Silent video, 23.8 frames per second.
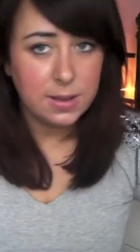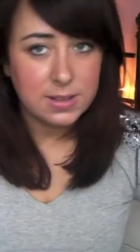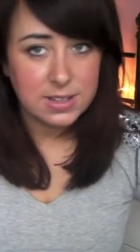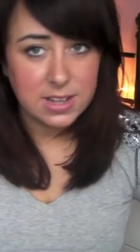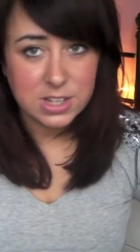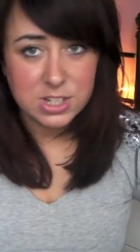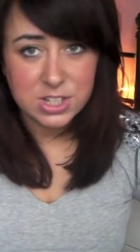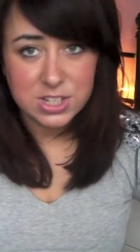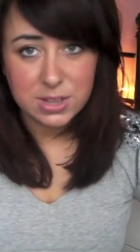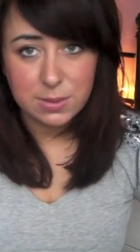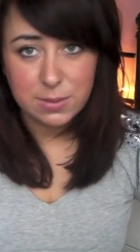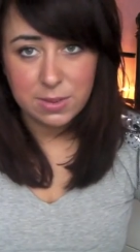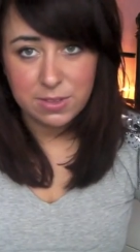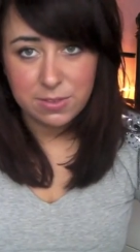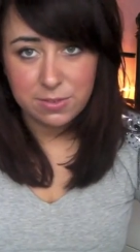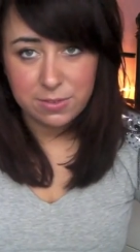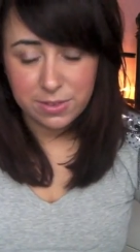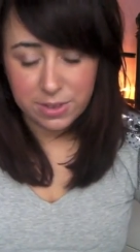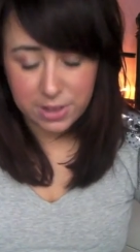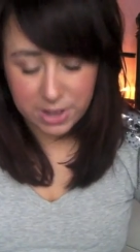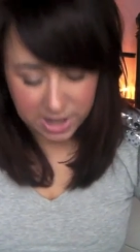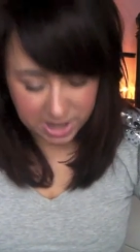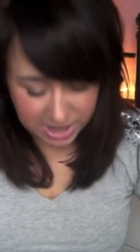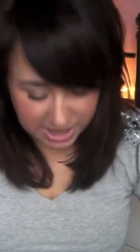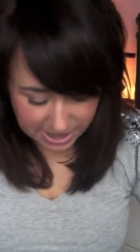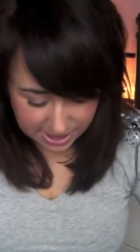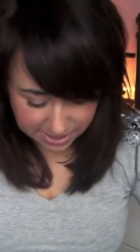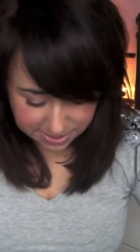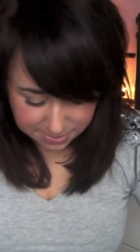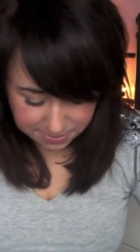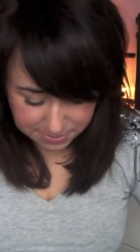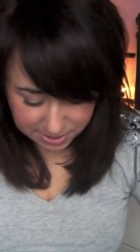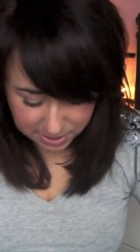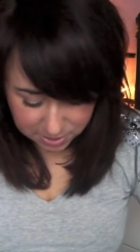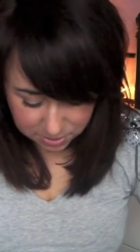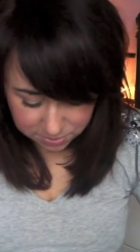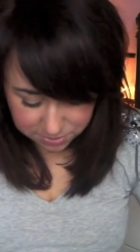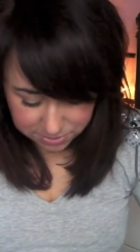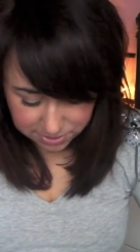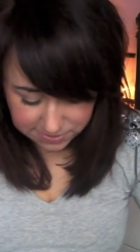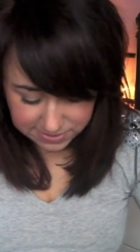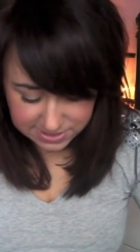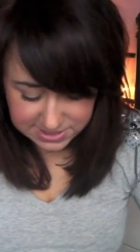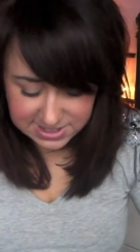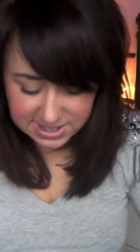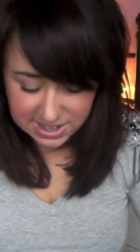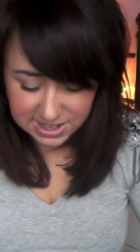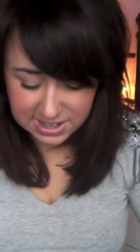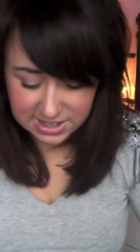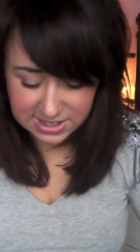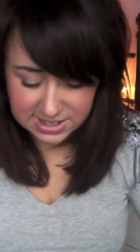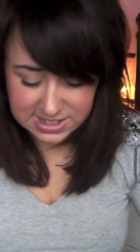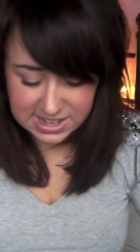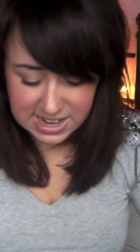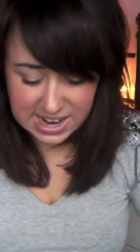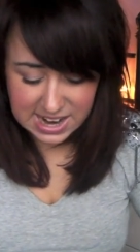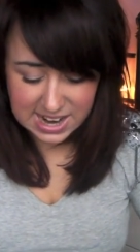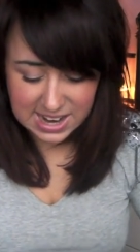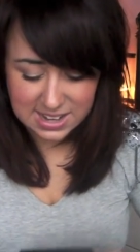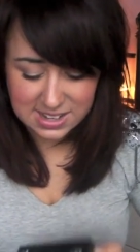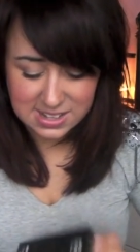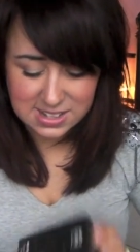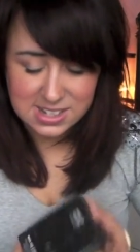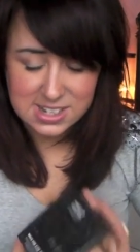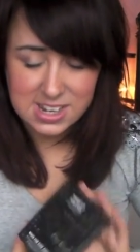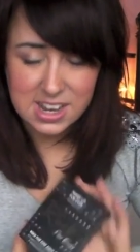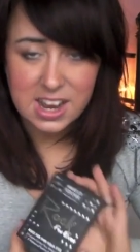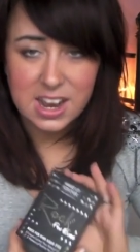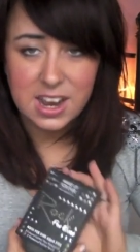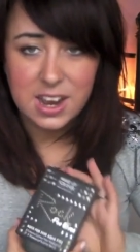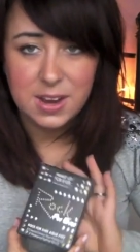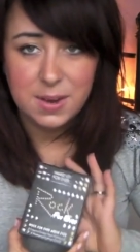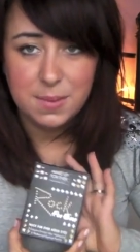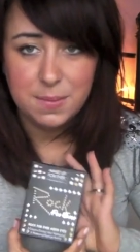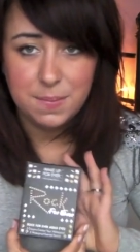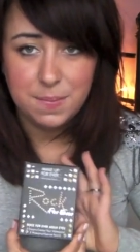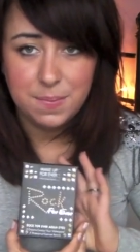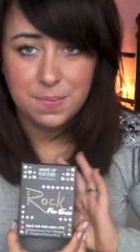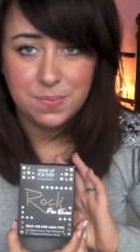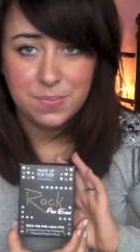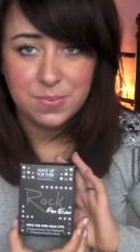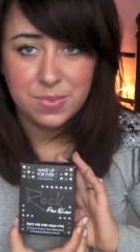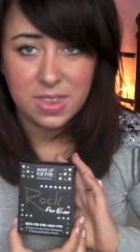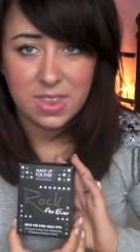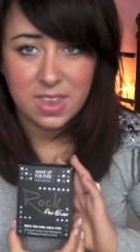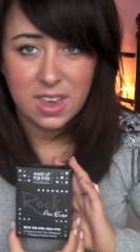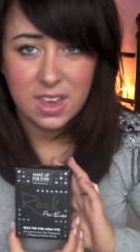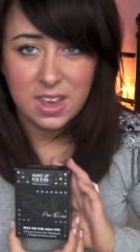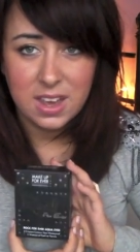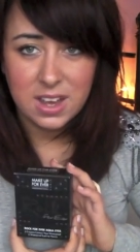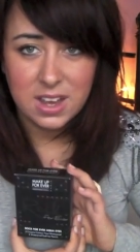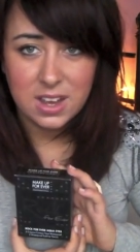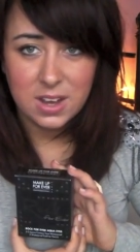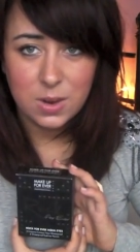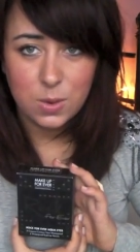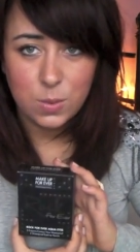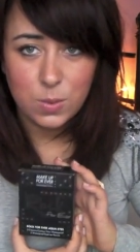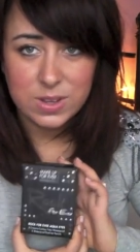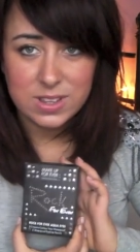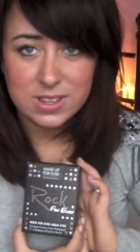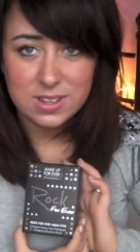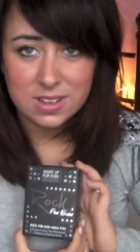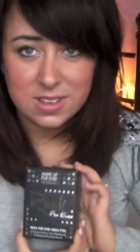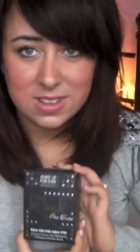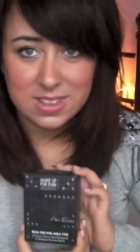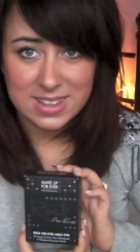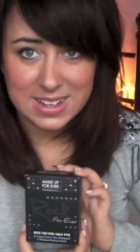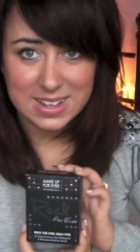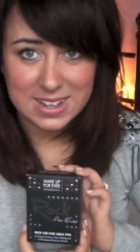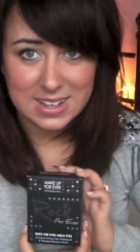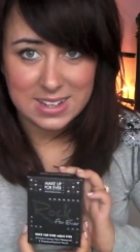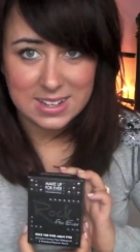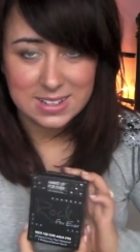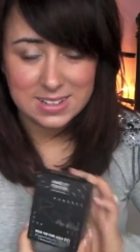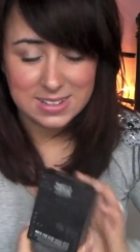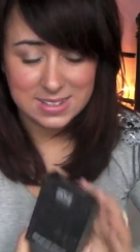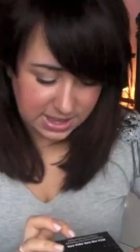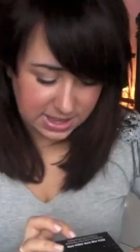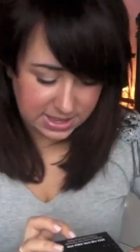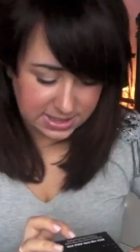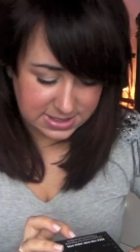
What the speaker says: I was actually with Fleur at the Makeup Forever stand, and we saw this.